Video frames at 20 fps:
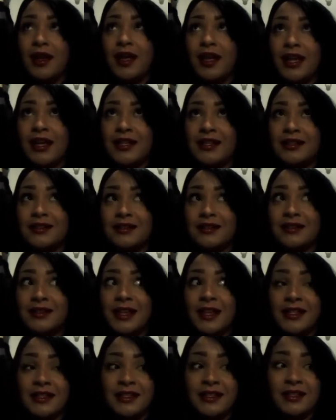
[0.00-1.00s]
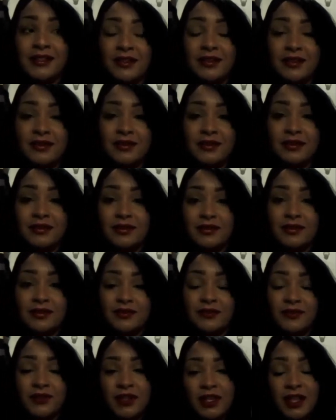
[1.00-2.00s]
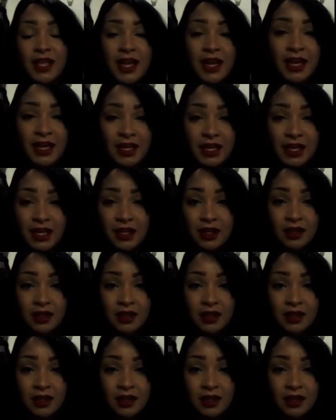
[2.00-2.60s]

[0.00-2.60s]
it doesn't feel like,